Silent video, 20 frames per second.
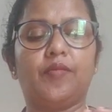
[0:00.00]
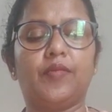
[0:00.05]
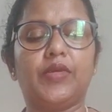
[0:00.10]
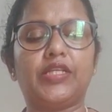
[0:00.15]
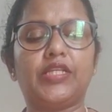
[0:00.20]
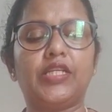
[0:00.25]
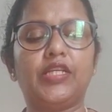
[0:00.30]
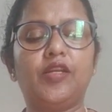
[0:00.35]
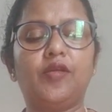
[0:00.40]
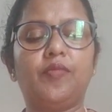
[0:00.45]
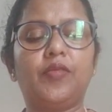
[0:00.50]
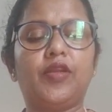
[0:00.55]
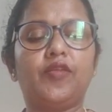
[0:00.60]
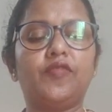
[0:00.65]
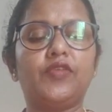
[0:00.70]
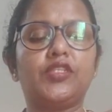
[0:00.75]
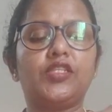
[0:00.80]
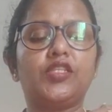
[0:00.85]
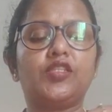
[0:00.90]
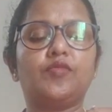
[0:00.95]
maternal
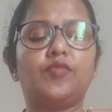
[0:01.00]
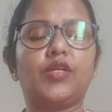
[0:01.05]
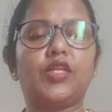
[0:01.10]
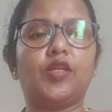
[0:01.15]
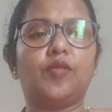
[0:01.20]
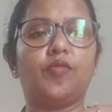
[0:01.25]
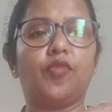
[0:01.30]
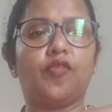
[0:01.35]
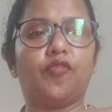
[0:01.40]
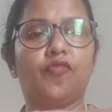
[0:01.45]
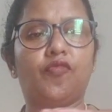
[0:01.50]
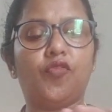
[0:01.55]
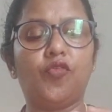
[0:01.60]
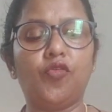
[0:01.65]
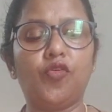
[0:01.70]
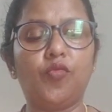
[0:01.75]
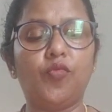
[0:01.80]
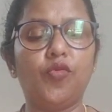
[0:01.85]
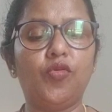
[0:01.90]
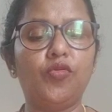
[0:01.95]
pelvis is made up of
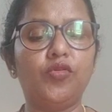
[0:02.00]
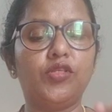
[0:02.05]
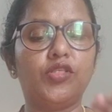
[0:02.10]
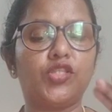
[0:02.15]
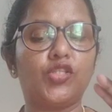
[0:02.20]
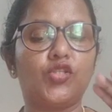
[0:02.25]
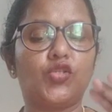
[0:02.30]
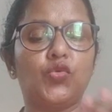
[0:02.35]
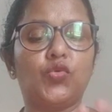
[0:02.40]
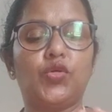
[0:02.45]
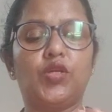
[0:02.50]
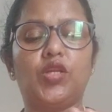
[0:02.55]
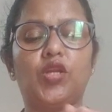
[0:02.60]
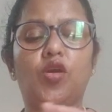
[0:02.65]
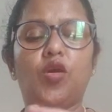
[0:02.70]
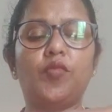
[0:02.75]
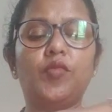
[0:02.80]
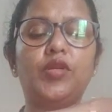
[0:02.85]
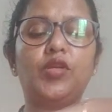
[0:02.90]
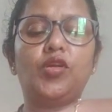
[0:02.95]
4 bones, 2
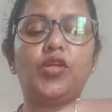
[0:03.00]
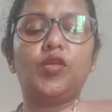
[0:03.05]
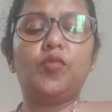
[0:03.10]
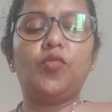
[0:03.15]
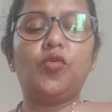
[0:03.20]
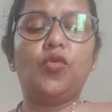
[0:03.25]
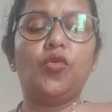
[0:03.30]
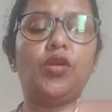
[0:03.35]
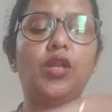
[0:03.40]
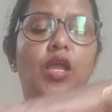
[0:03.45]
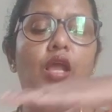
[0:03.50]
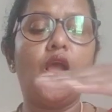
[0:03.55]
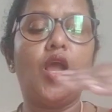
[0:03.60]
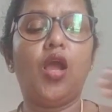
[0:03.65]
innominate bone